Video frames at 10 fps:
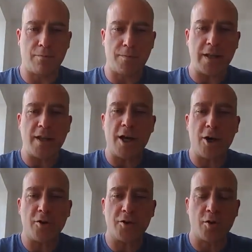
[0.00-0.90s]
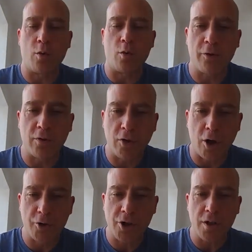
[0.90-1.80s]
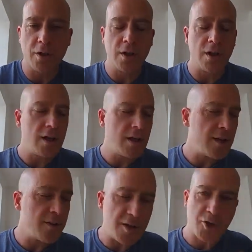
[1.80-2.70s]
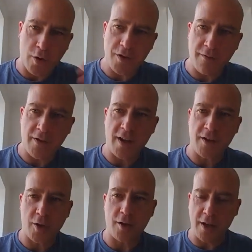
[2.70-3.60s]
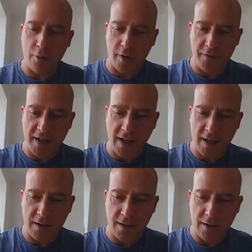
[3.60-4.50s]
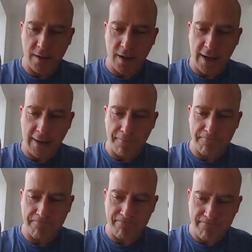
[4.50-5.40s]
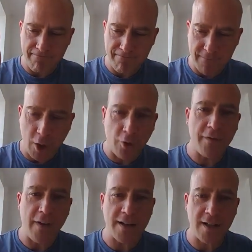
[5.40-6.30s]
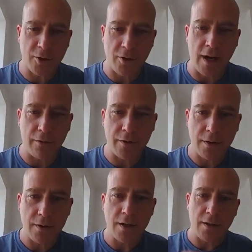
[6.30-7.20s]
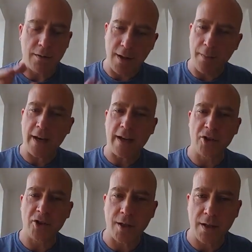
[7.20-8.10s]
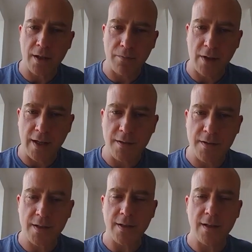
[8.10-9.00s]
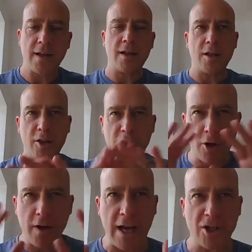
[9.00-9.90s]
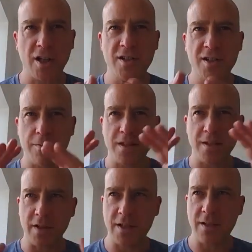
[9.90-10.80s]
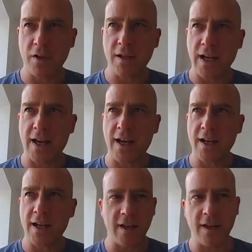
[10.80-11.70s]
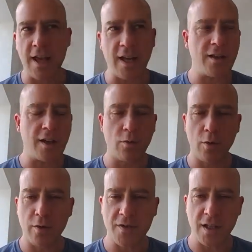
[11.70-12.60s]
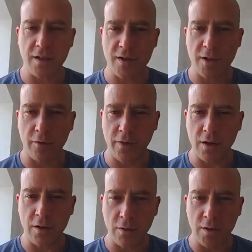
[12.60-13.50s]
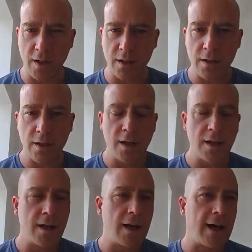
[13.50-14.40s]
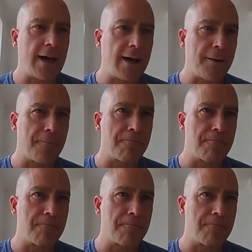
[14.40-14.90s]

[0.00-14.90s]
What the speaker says: being the heirs to a wonderful culture, these sorts of things. So I think he would have said, know the facts on the ground. They might have legitimate complaints. Their nationalism is of a different kind than anything we would have seen in the Soviet Union. I